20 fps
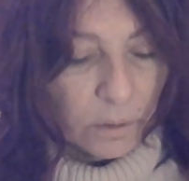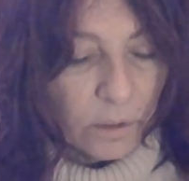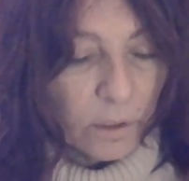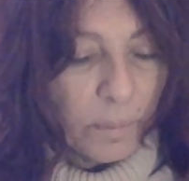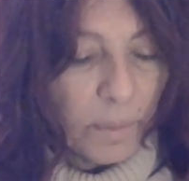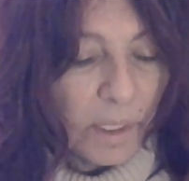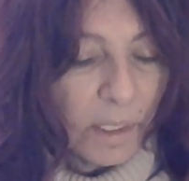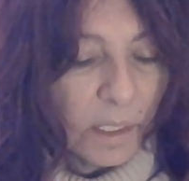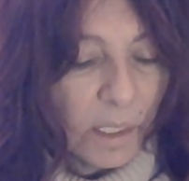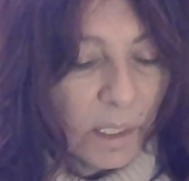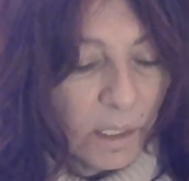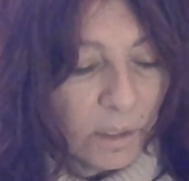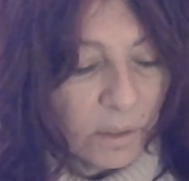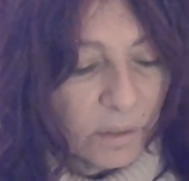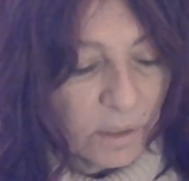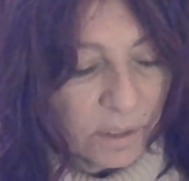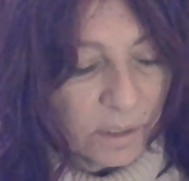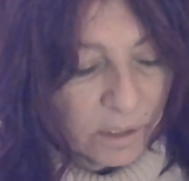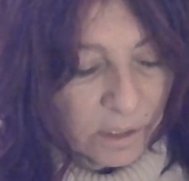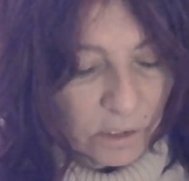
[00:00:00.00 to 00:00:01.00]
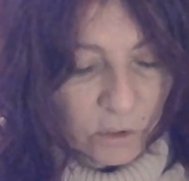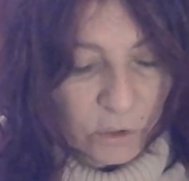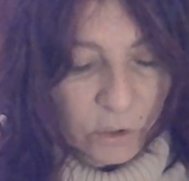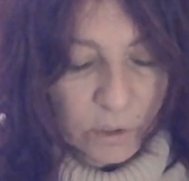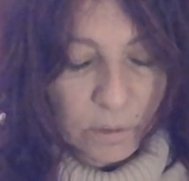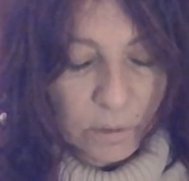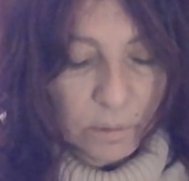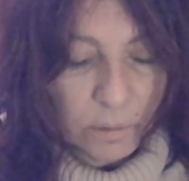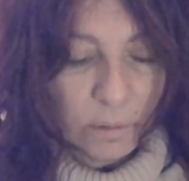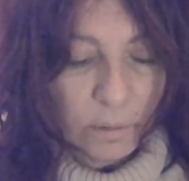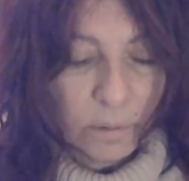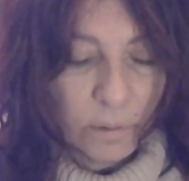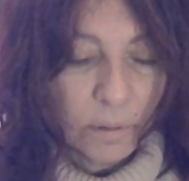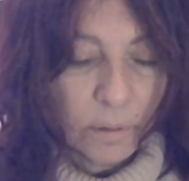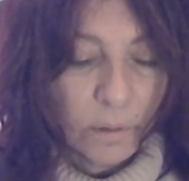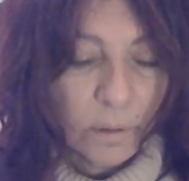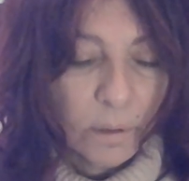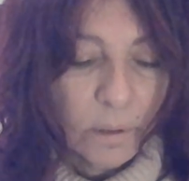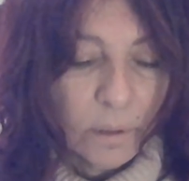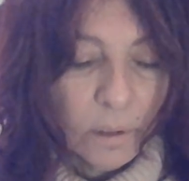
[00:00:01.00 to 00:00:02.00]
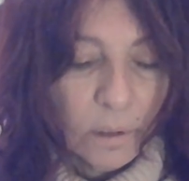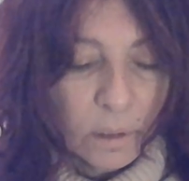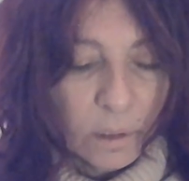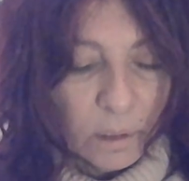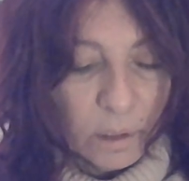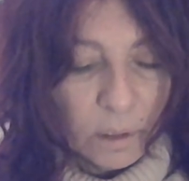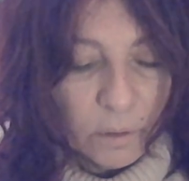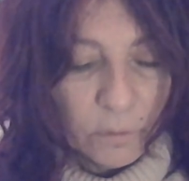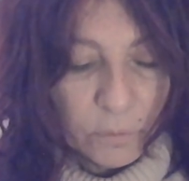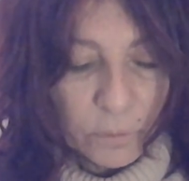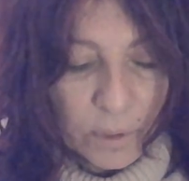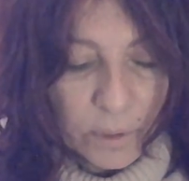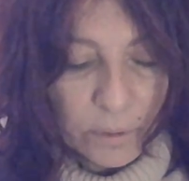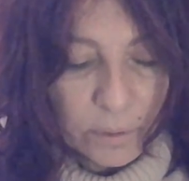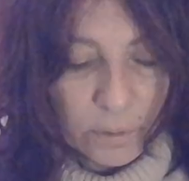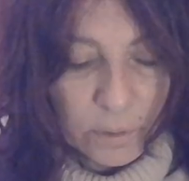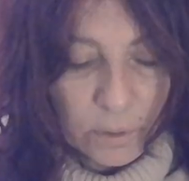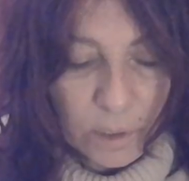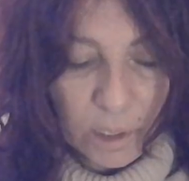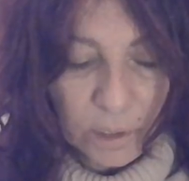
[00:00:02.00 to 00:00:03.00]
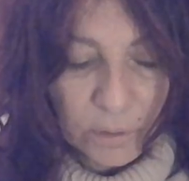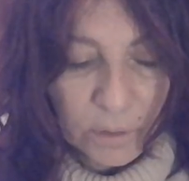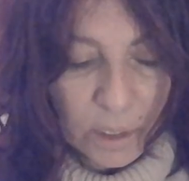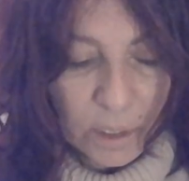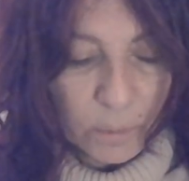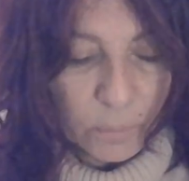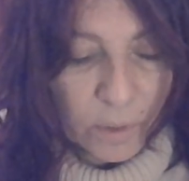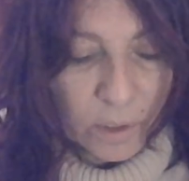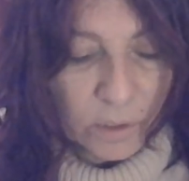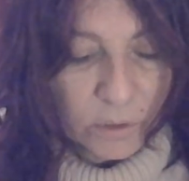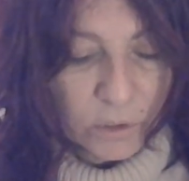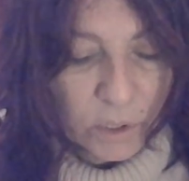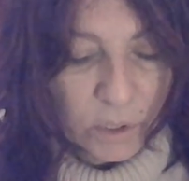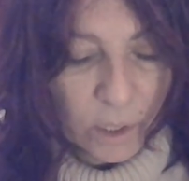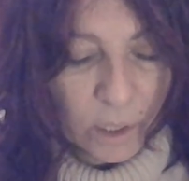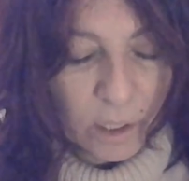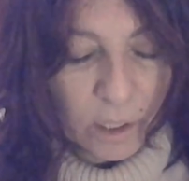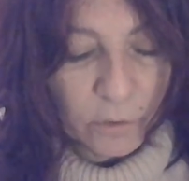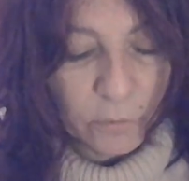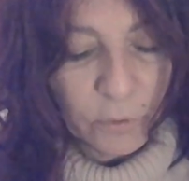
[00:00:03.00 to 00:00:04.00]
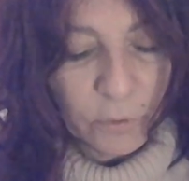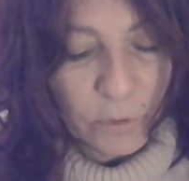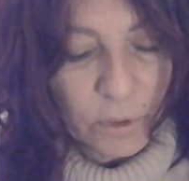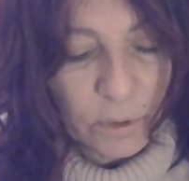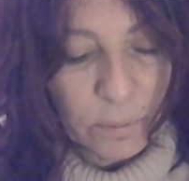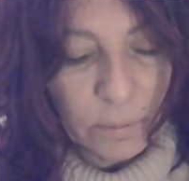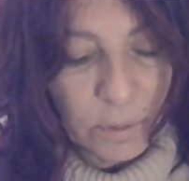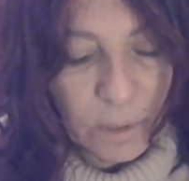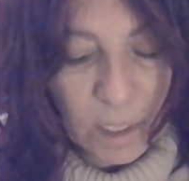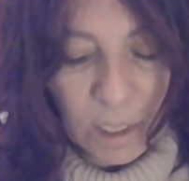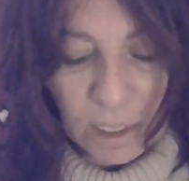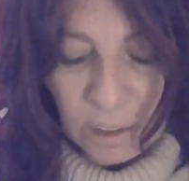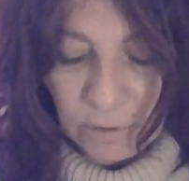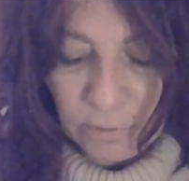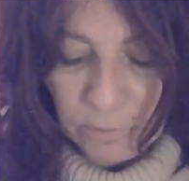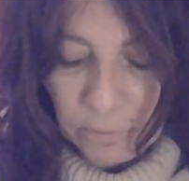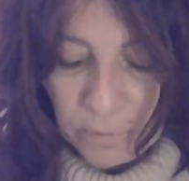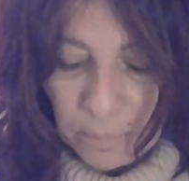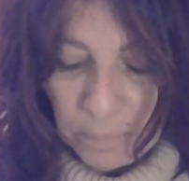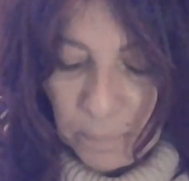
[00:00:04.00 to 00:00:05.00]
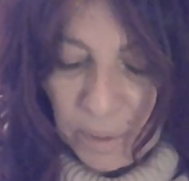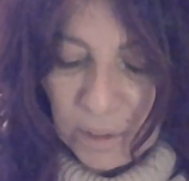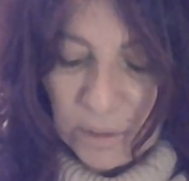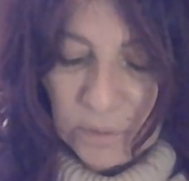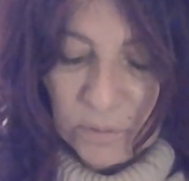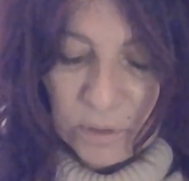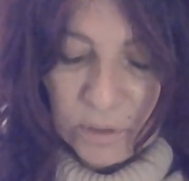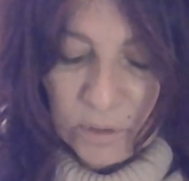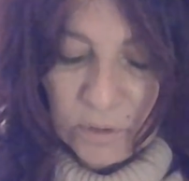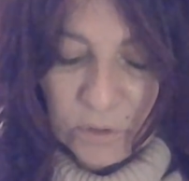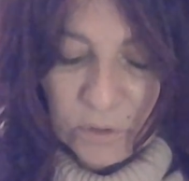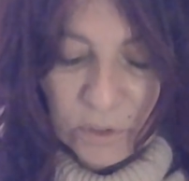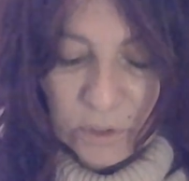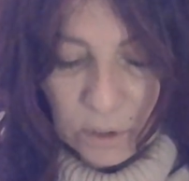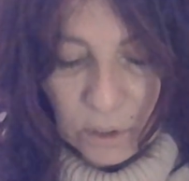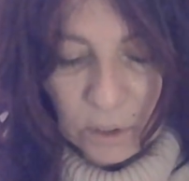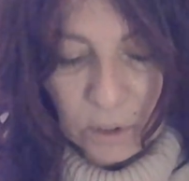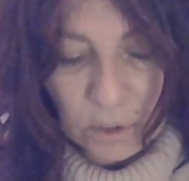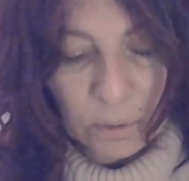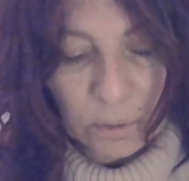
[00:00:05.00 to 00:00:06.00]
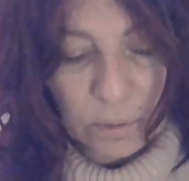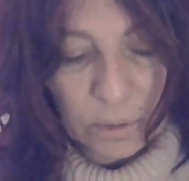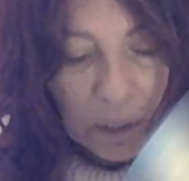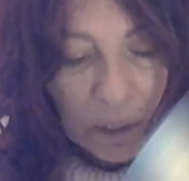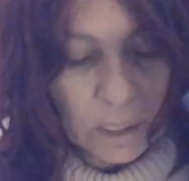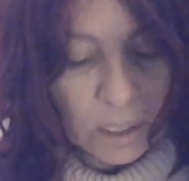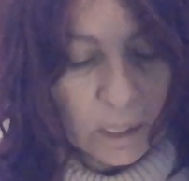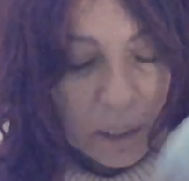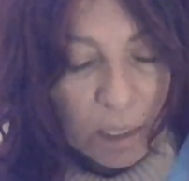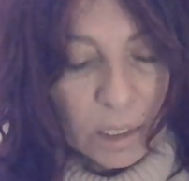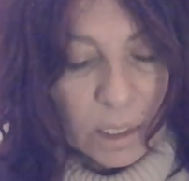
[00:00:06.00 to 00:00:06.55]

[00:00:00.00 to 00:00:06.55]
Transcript: They're making a decision of whether or not they want to offer you love, abundance, security,